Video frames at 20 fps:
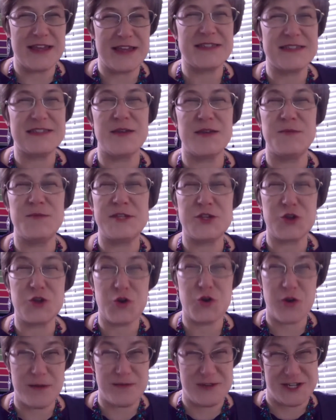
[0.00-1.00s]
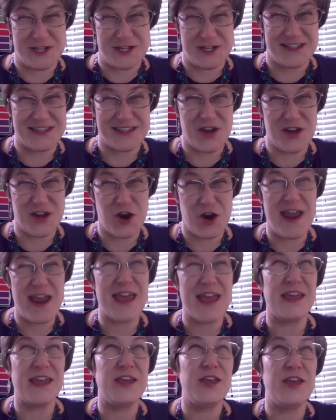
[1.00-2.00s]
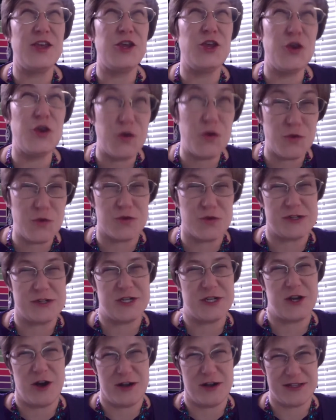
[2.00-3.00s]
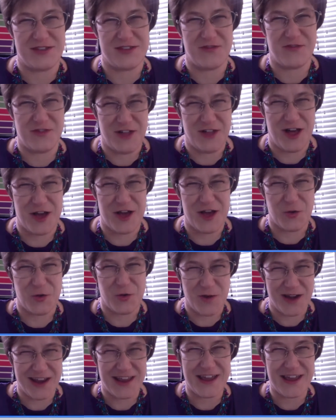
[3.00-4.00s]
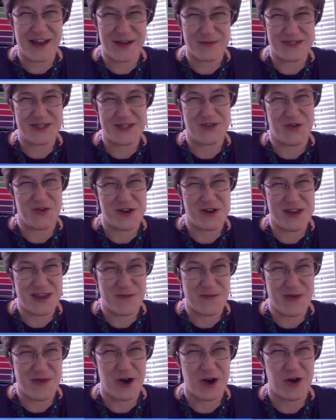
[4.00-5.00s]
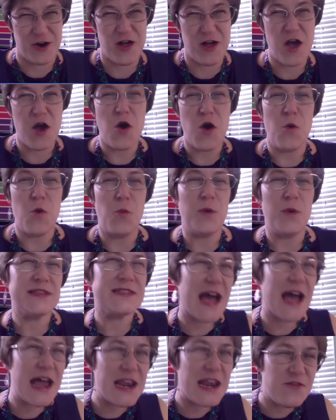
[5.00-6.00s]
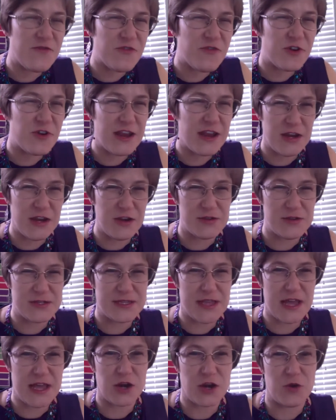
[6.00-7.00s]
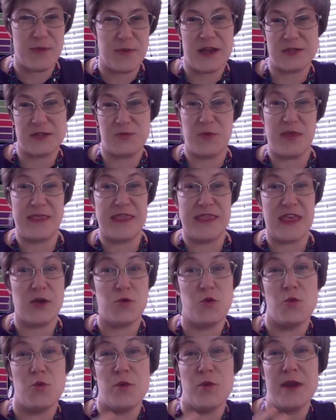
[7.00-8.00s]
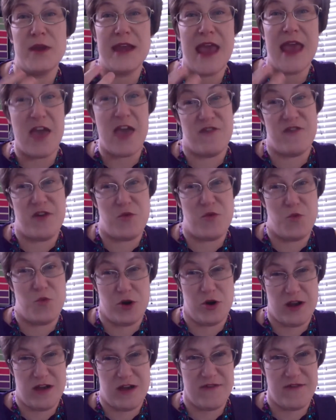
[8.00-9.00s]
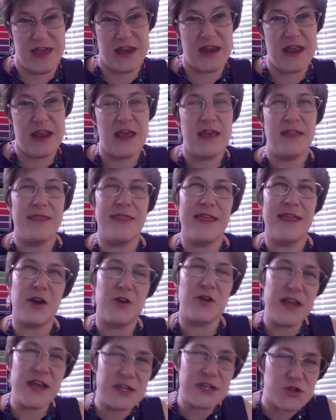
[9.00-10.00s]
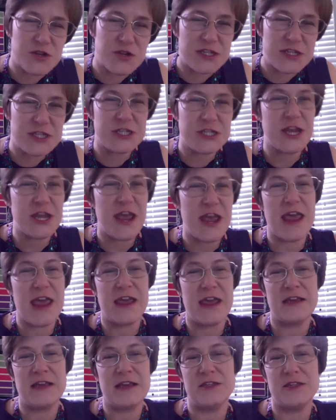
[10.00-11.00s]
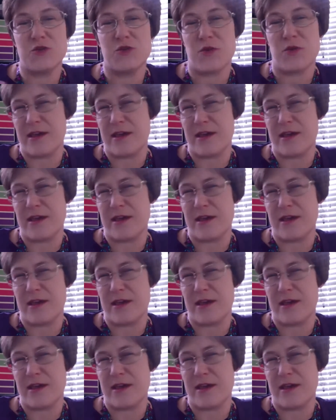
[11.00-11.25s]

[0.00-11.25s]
subscriptions are a huge cause of clutter when it comes to our email. We sign up for an e-newsletter because we think we'll read every word of it. Then our interests change or the